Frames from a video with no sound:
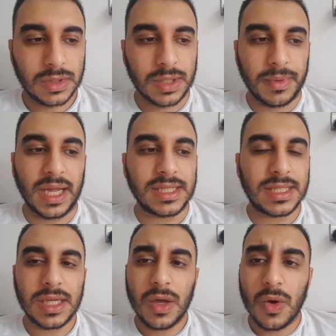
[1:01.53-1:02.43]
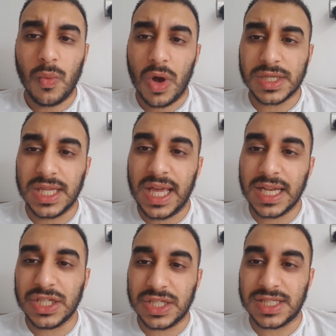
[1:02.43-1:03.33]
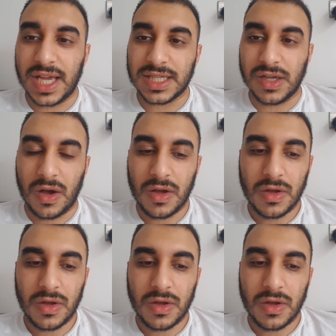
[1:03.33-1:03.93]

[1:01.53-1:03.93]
someone that works in the energy sector,